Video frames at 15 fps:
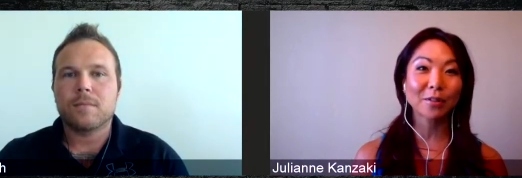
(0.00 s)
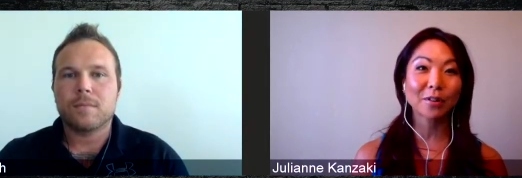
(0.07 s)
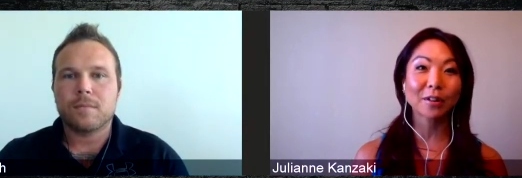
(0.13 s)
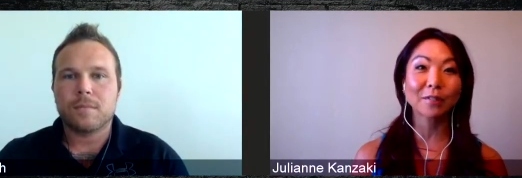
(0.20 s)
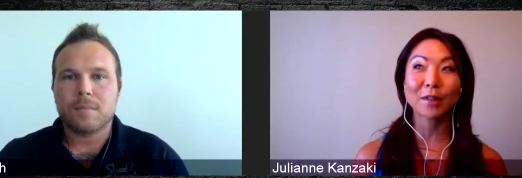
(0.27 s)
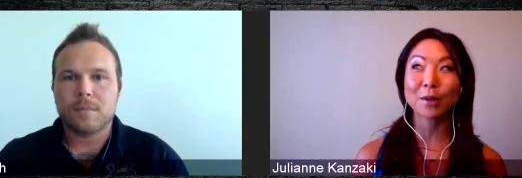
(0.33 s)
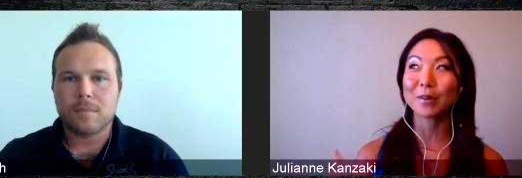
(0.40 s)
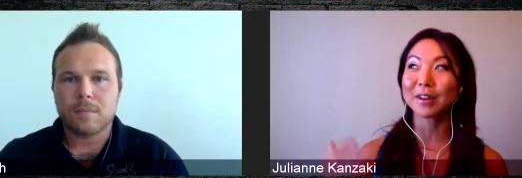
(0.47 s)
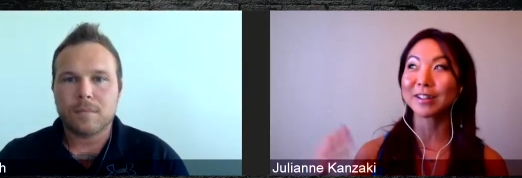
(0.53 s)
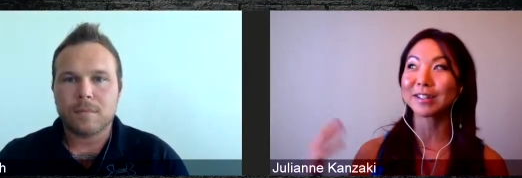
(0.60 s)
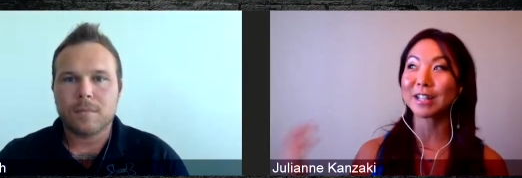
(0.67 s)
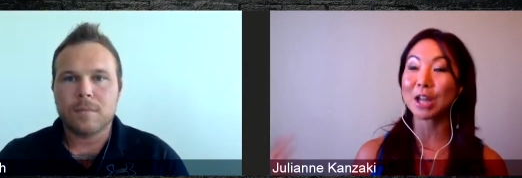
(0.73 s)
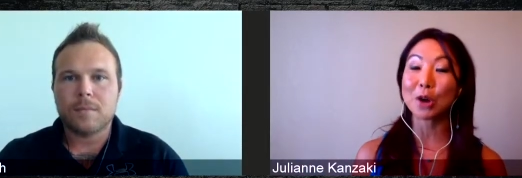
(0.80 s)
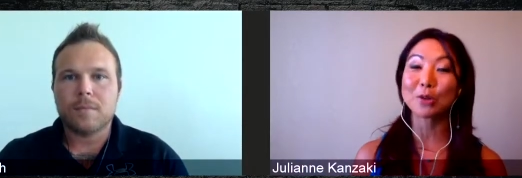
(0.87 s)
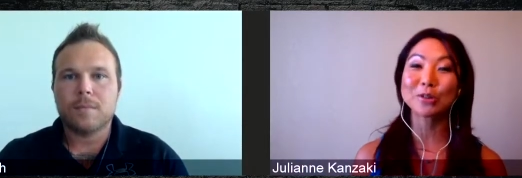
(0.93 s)
Speaker 1: if they want to
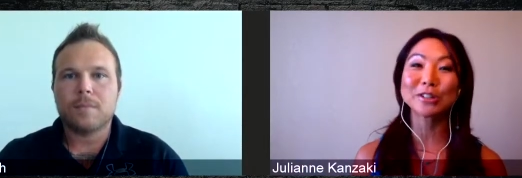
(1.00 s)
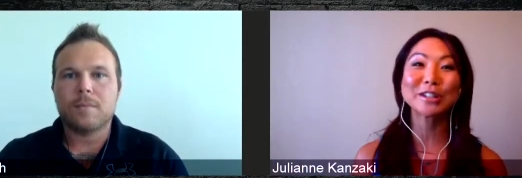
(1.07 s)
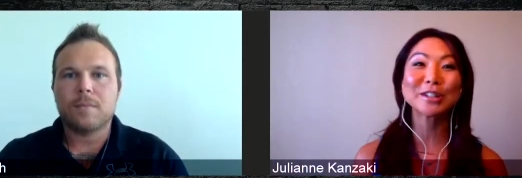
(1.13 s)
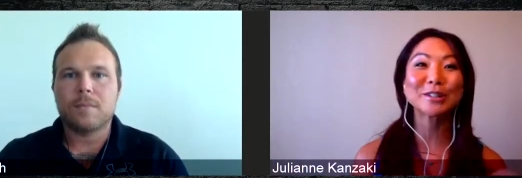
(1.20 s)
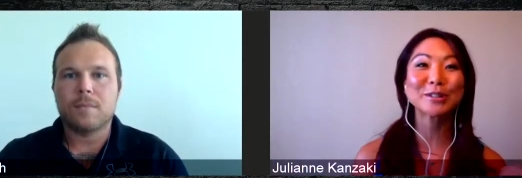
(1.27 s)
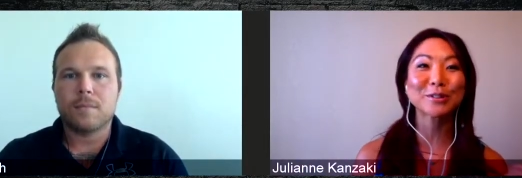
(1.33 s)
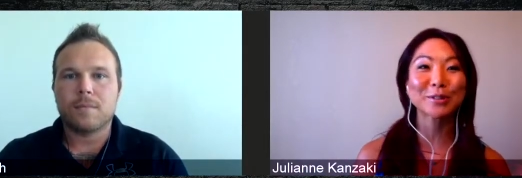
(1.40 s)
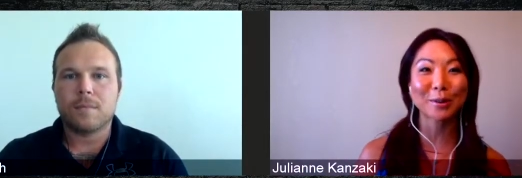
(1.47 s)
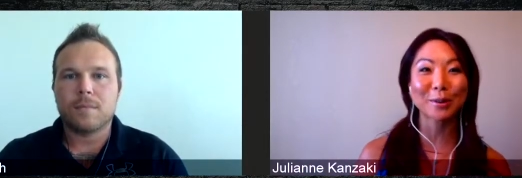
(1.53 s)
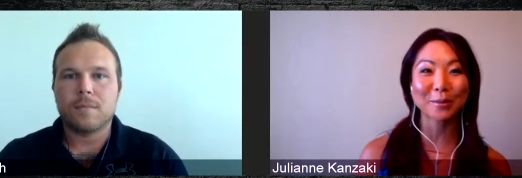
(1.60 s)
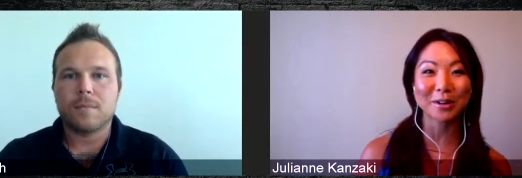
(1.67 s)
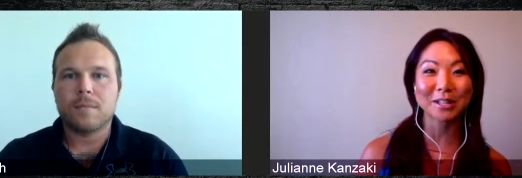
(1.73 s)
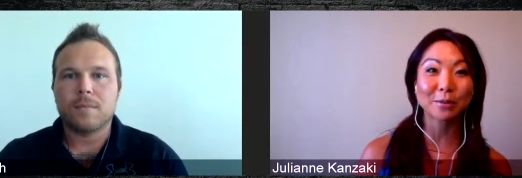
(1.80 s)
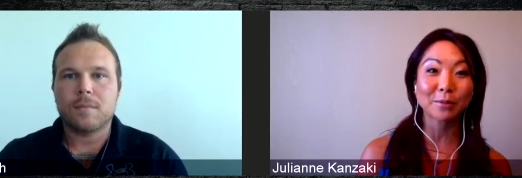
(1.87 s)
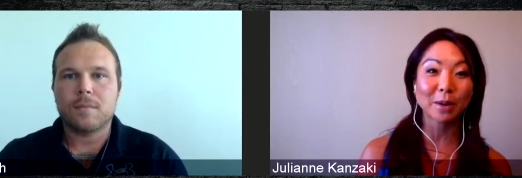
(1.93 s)
see oceans or they want
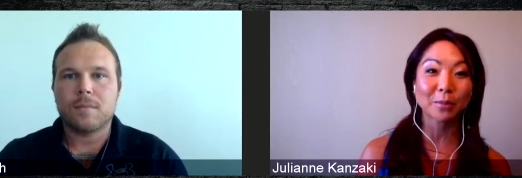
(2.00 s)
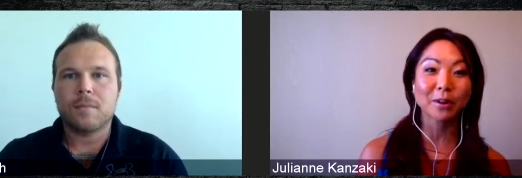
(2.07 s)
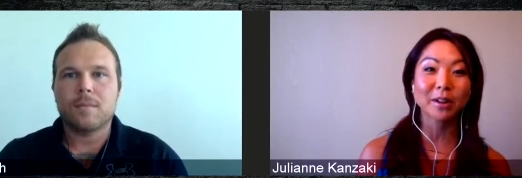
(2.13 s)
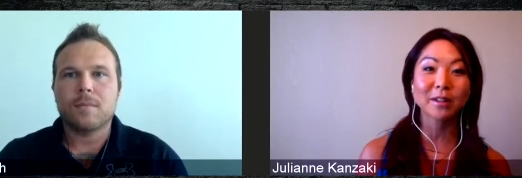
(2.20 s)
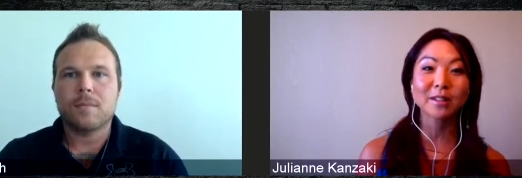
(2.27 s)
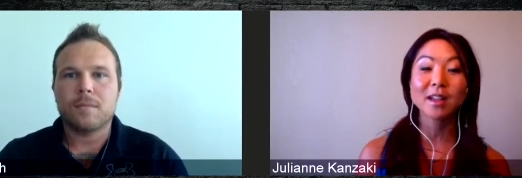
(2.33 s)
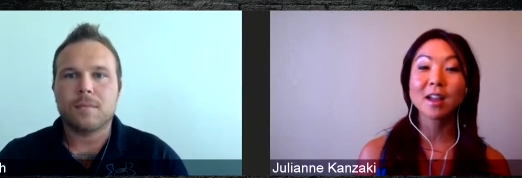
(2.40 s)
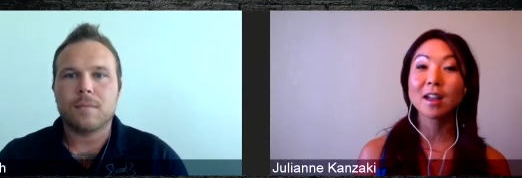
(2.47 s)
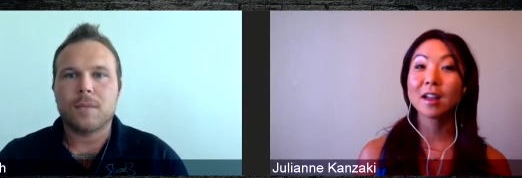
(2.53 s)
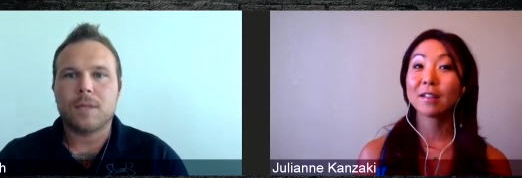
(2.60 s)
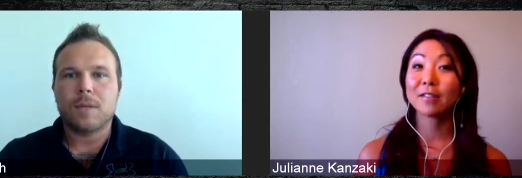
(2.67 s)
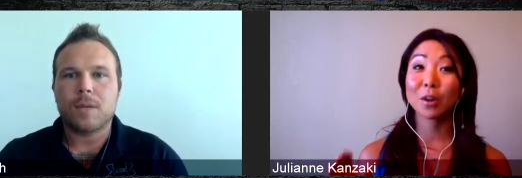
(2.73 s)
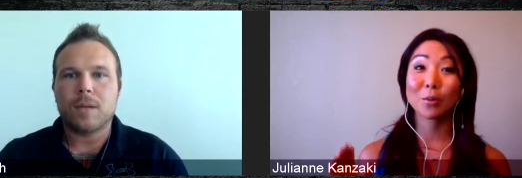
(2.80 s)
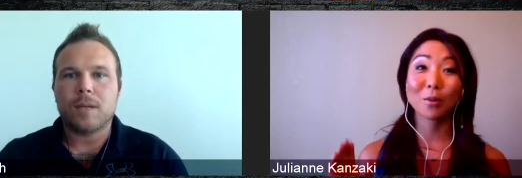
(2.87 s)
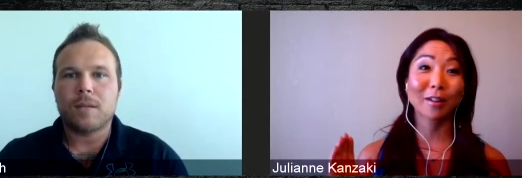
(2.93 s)
to see redwoods,
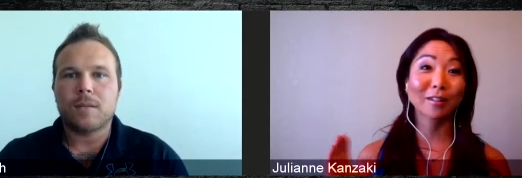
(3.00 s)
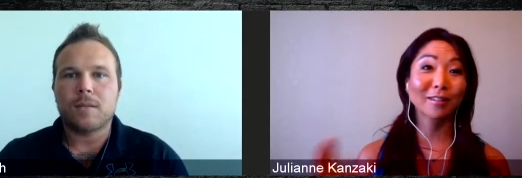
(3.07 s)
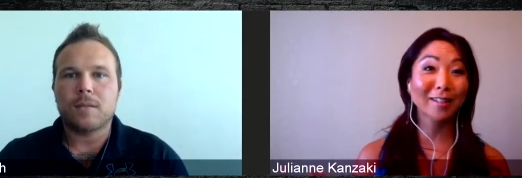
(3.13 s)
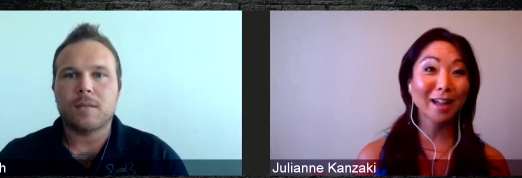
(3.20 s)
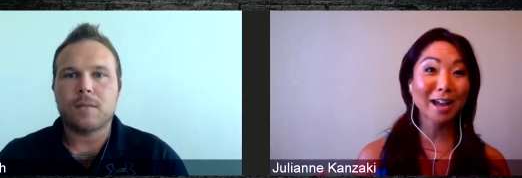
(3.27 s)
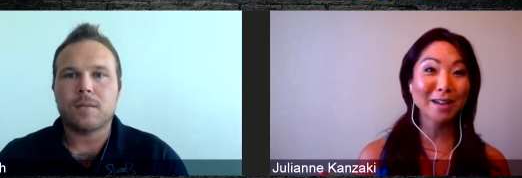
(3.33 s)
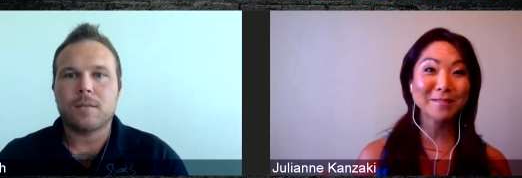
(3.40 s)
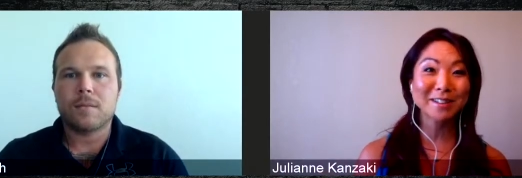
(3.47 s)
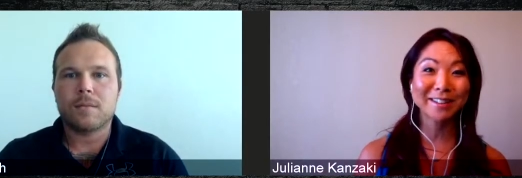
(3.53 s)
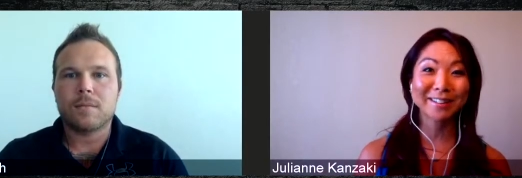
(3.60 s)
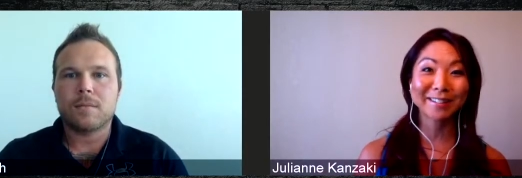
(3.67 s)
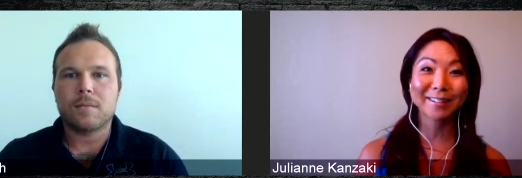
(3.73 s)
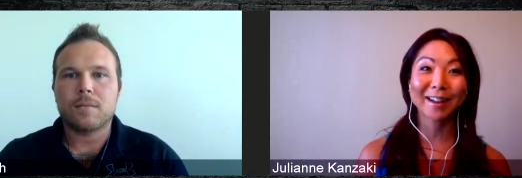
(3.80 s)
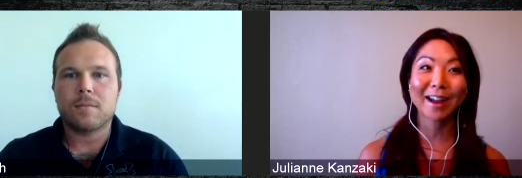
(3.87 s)
if they want climbing.